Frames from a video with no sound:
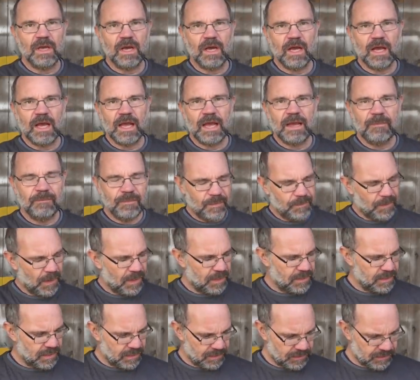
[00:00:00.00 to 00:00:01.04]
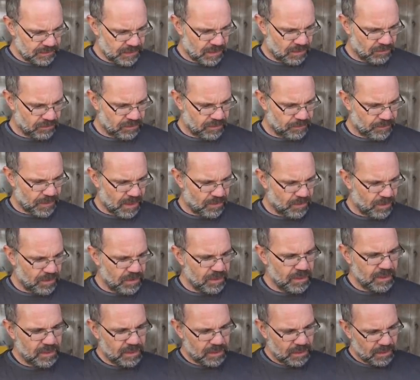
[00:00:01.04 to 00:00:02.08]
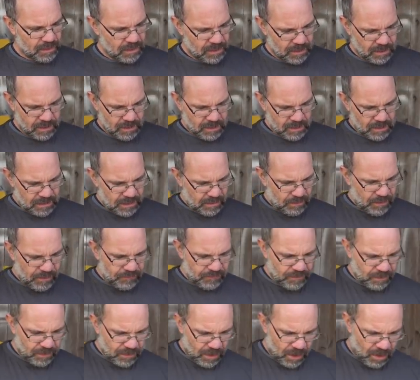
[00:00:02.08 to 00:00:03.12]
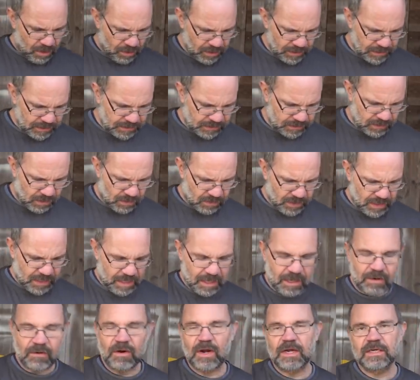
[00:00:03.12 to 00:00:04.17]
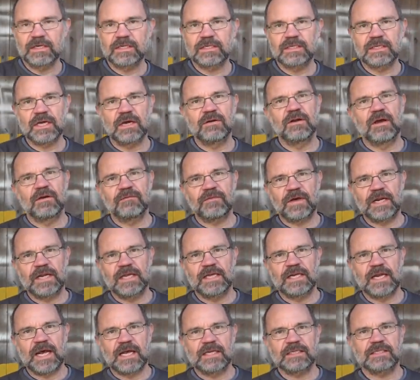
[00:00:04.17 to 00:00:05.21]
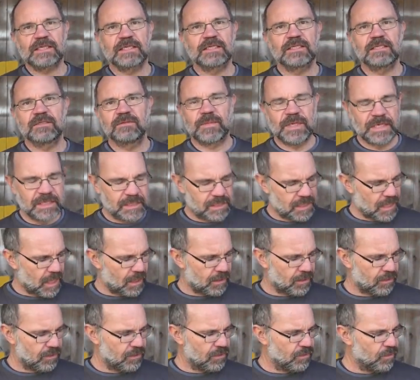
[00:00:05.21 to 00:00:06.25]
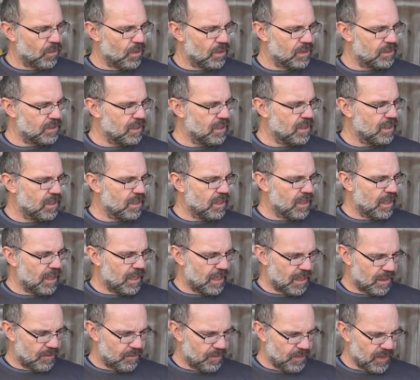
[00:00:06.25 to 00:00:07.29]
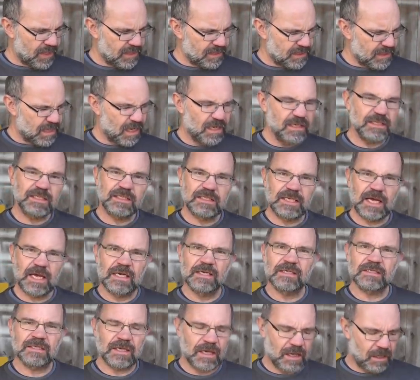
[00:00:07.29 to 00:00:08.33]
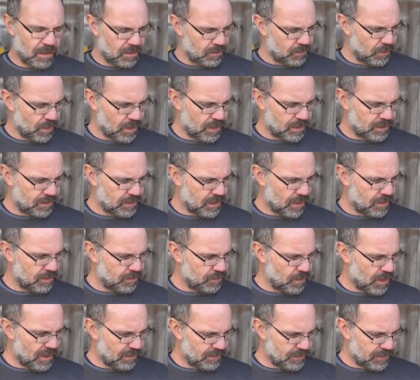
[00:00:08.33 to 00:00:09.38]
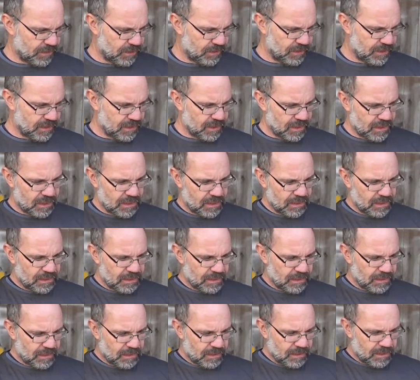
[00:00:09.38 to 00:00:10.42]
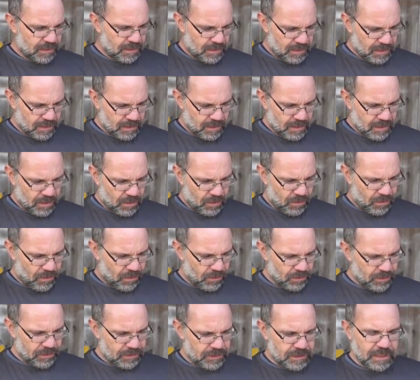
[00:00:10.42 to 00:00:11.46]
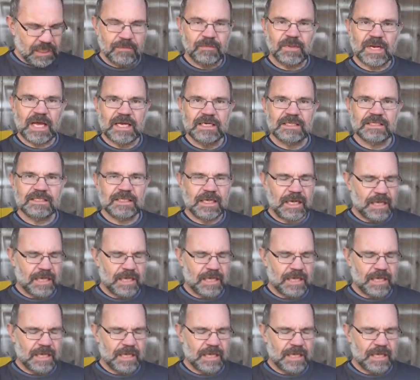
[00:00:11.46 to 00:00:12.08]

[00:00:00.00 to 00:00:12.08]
hemp bindings to hold the bow on. Then we've got a holly stock here. I don't know if any analysis has been done on the wood, but it's a nice, dense, hard wood, so it's well suited. Horn cheek plates